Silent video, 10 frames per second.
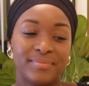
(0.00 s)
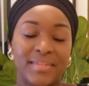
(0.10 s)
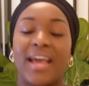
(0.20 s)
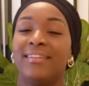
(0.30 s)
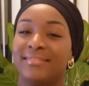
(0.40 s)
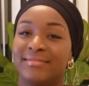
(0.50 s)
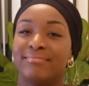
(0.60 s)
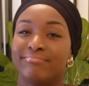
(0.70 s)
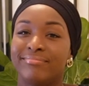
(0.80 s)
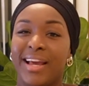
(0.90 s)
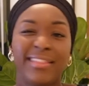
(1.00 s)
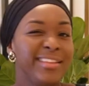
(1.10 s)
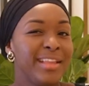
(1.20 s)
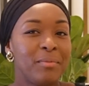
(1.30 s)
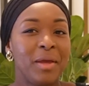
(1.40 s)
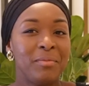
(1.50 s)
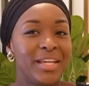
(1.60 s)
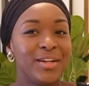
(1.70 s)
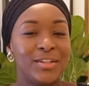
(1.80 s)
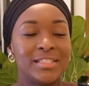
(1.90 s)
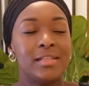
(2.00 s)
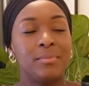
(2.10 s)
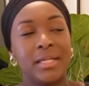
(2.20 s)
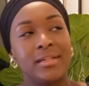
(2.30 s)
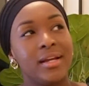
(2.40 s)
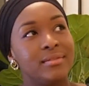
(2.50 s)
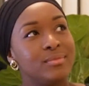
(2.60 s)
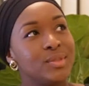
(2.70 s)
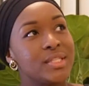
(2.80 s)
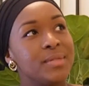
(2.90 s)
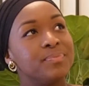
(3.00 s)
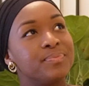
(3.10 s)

Yeah, I think that might make it onto the Make Nine. We'll see.